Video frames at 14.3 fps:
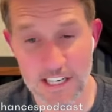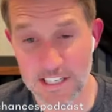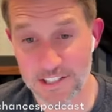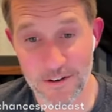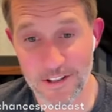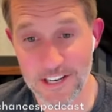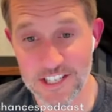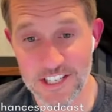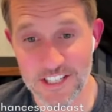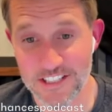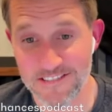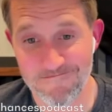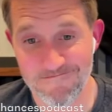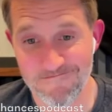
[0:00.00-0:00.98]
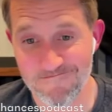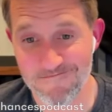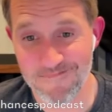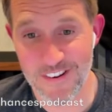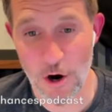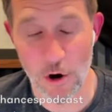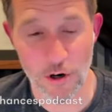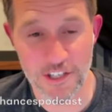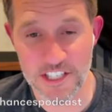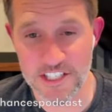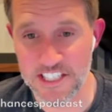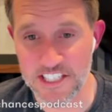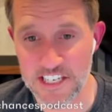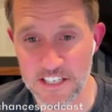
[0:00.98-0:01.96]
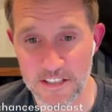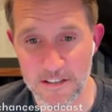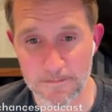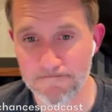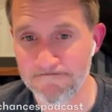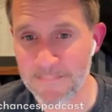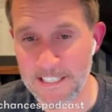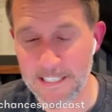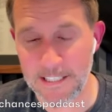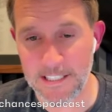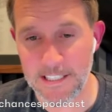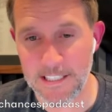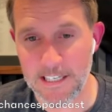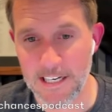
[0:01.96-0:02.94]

and so they just hard to see them. Yeah.